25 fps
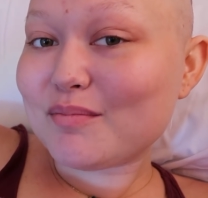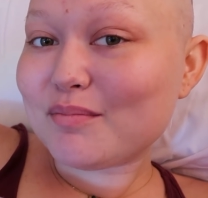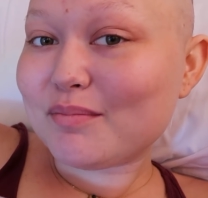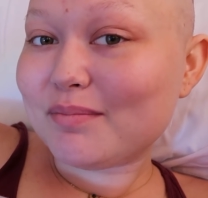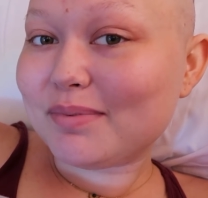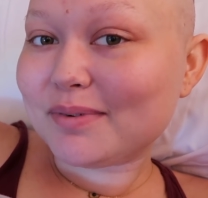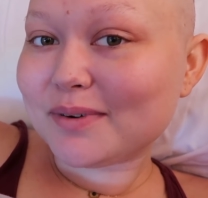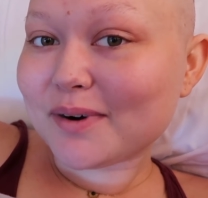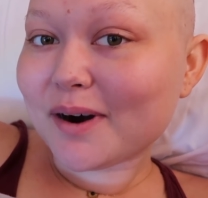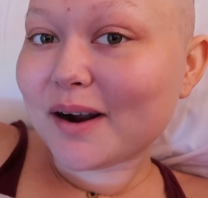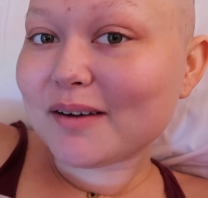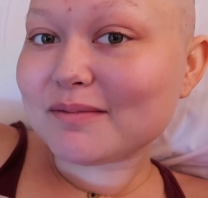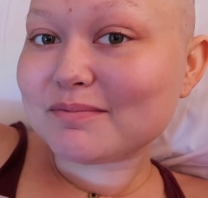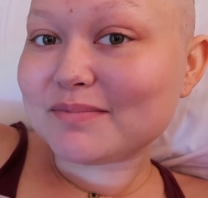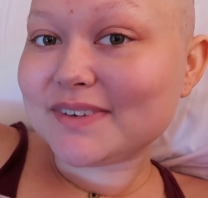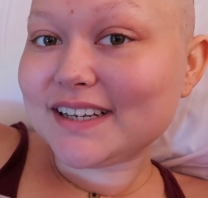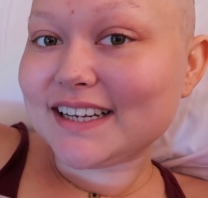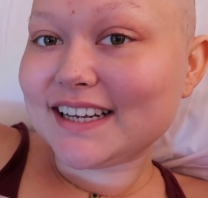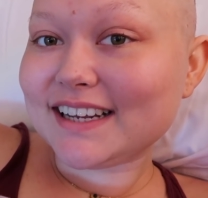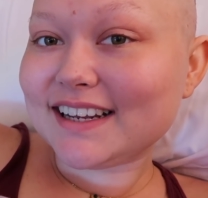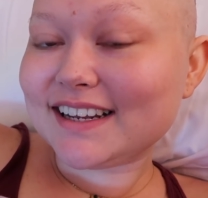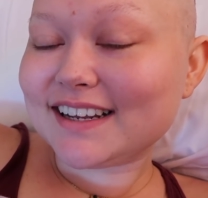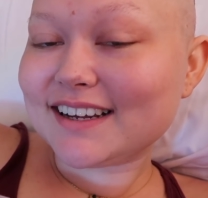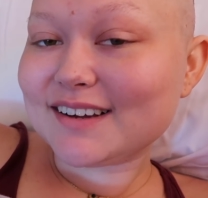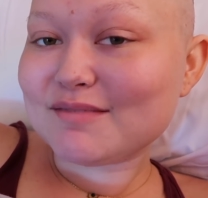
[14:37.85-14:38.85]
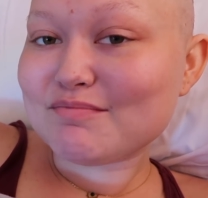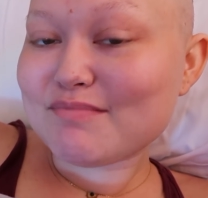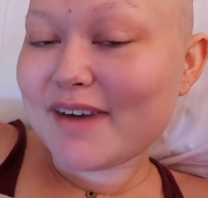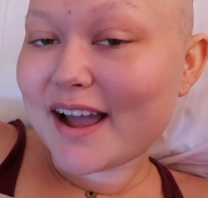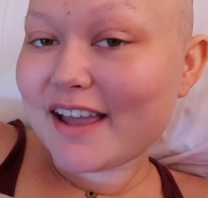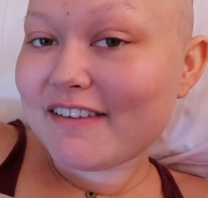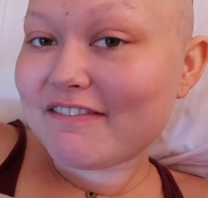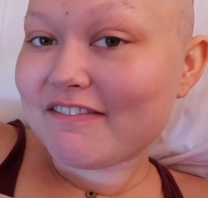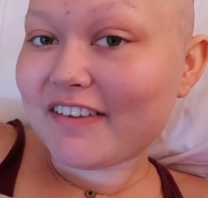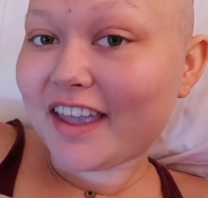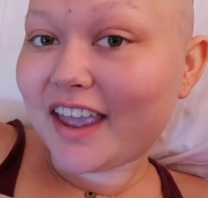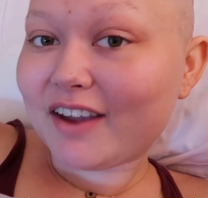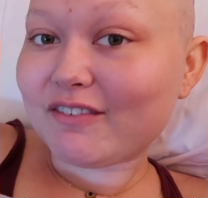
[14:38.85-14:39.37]
brought me my
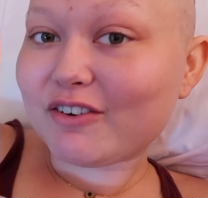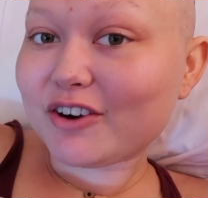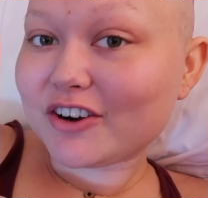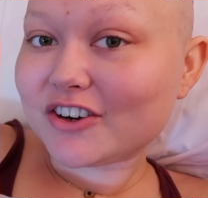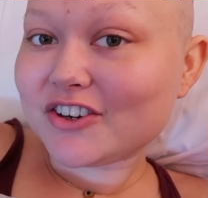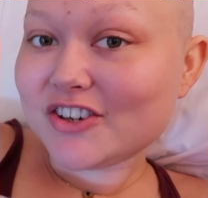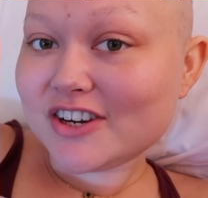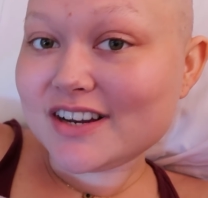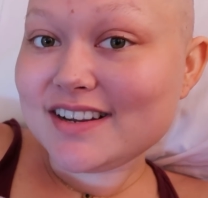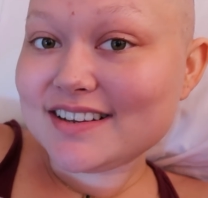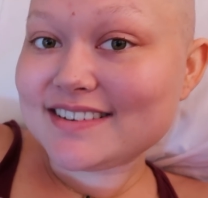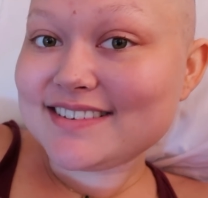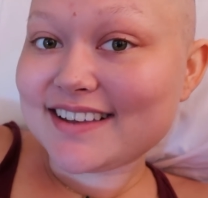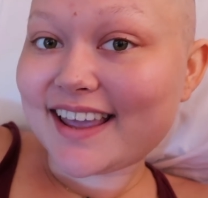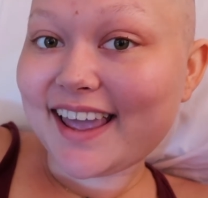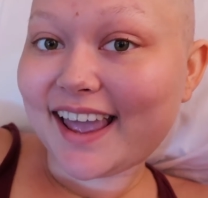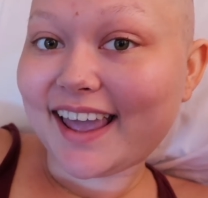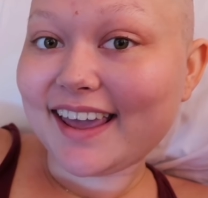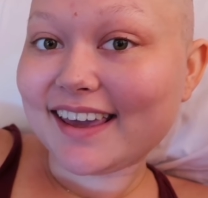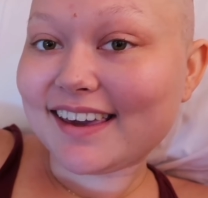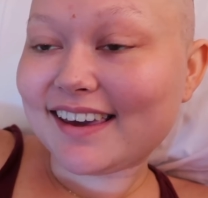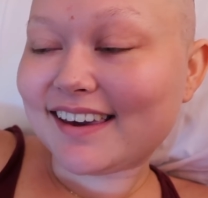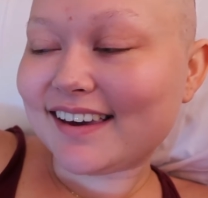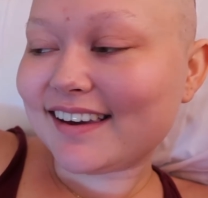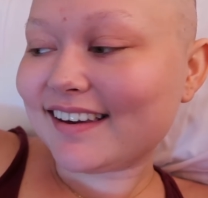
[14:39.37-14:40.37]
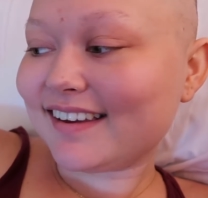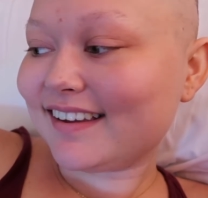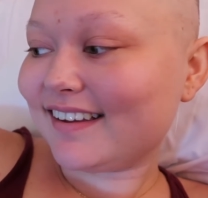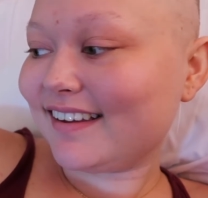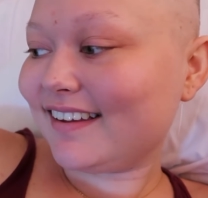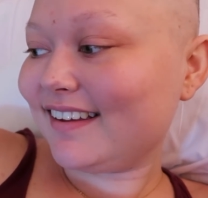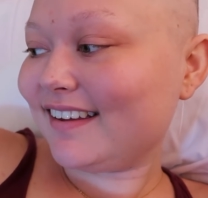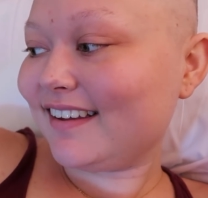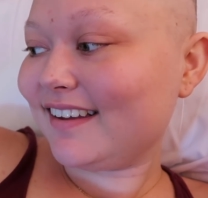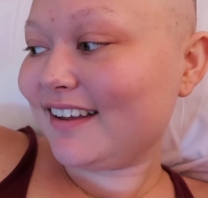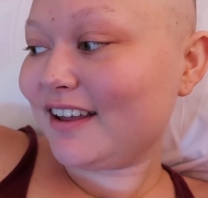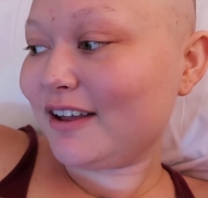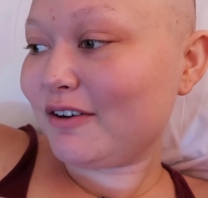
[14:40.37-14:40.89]
favorite cheesecake
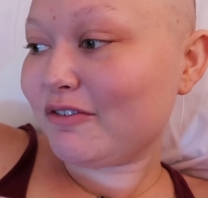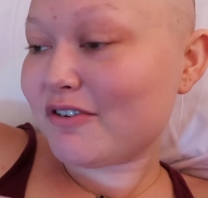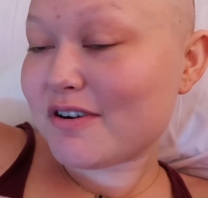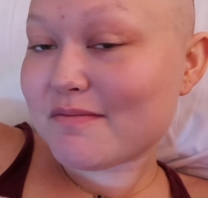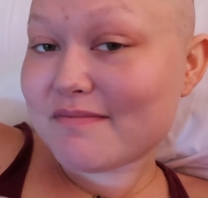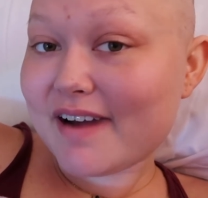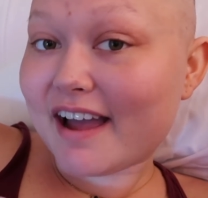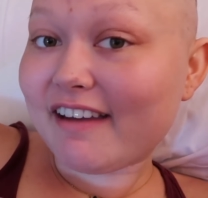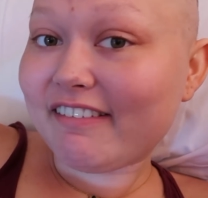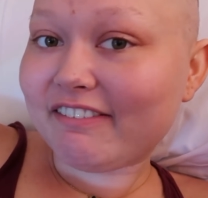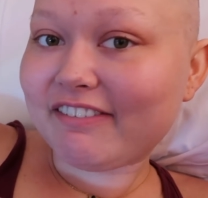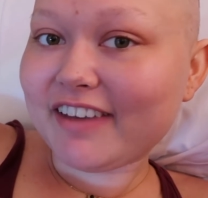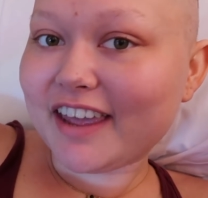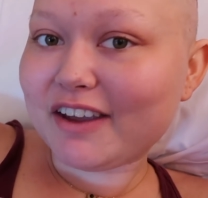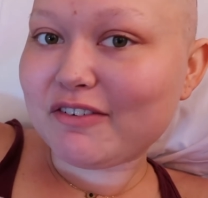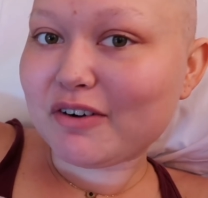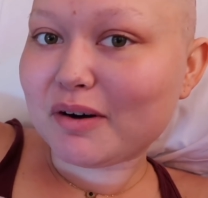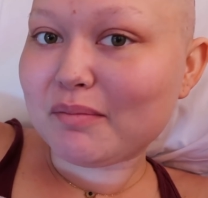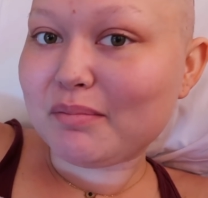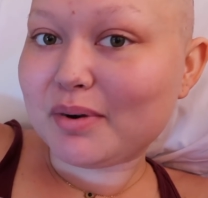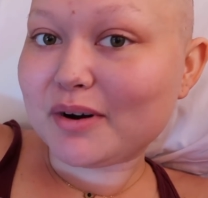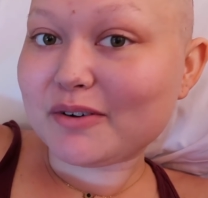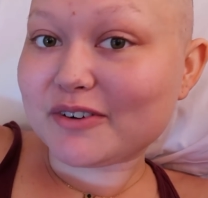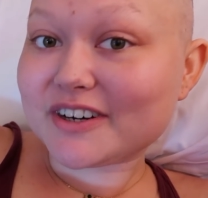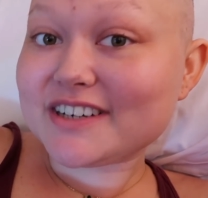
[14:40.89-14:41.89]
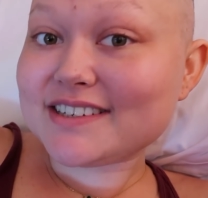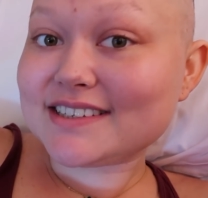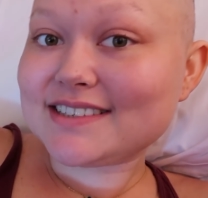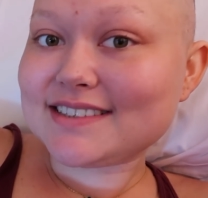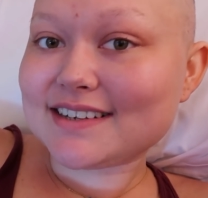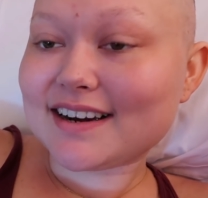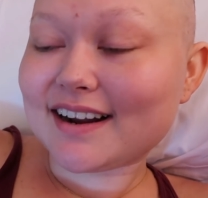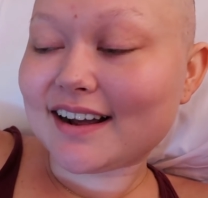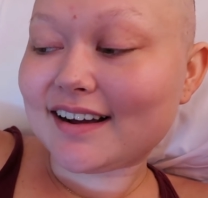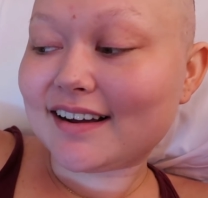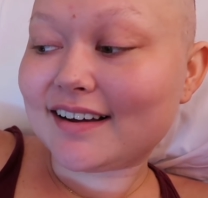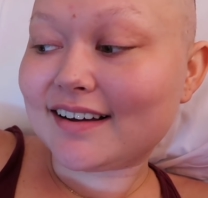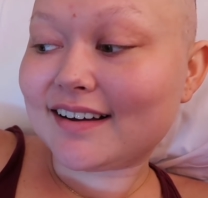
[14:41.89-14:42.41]
from my favorite
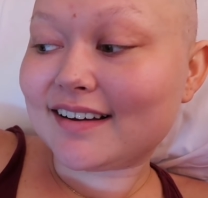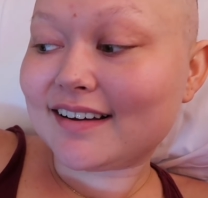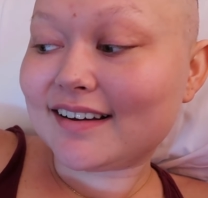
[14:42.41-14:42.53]
barista,